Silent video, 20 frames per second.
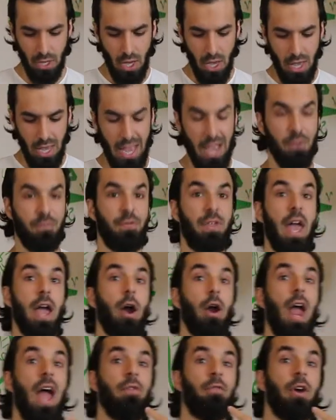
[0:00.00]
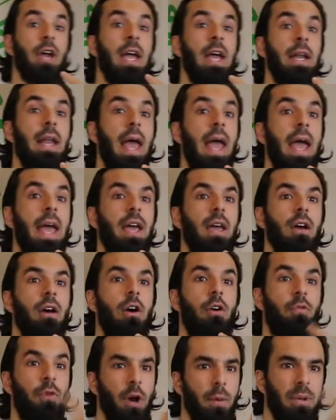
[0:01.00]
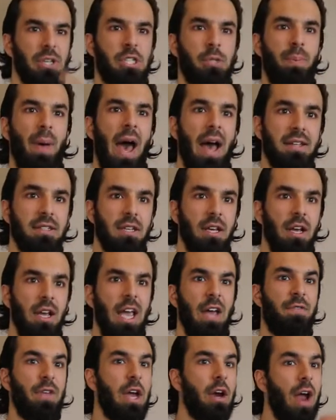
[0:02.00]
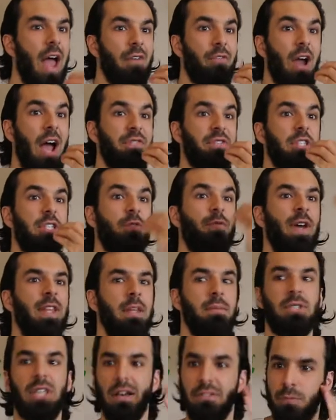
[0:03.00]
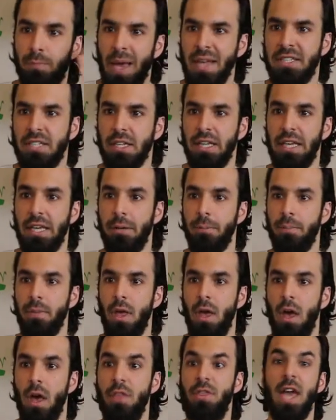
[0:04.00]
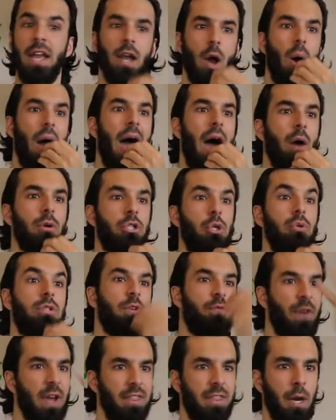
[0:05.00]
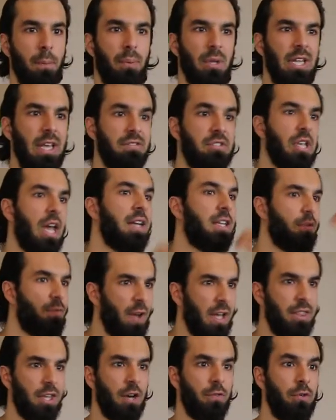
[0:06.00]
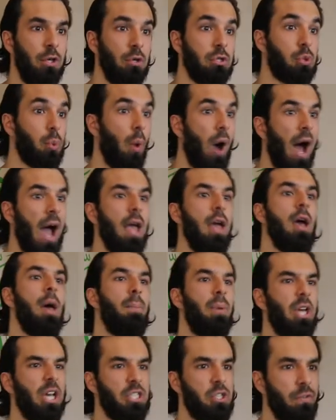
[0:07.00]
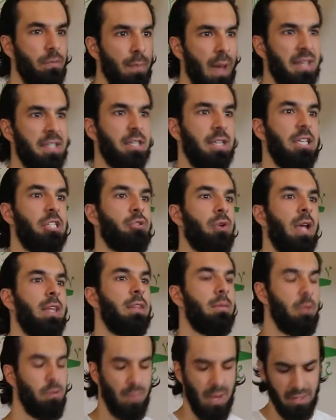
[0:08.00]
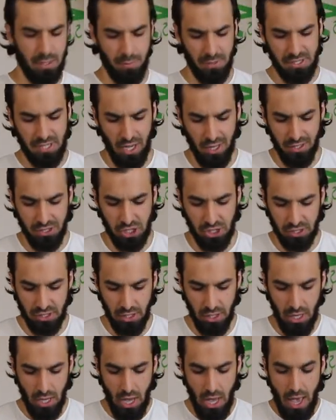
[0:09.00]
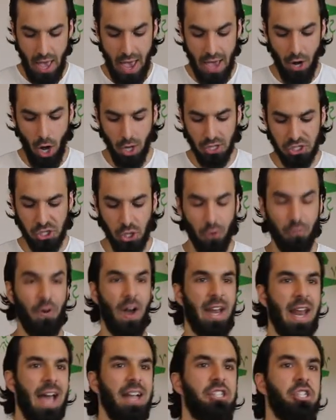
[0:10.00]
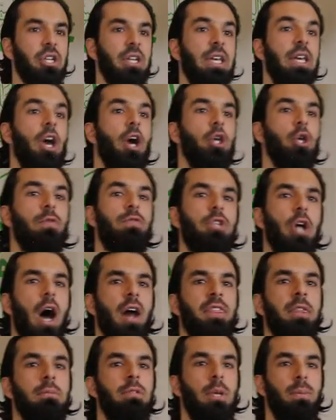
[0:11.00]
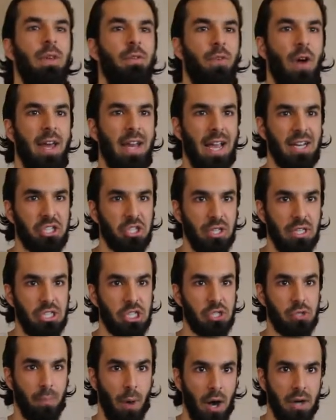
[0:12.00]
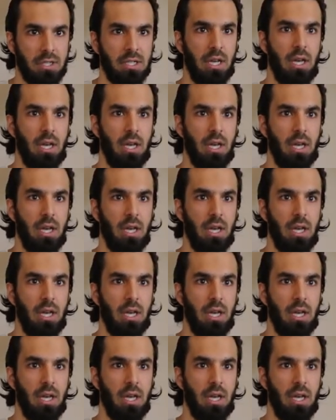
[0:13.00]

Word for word: If they are ever in a verbal spat, if they ever have to defend themselves mentally, they know how to defend their beliefs and defend their views. Why? Because you've mentally trained them, you made them intelligent. And also financially, you've taught them to be financially smart,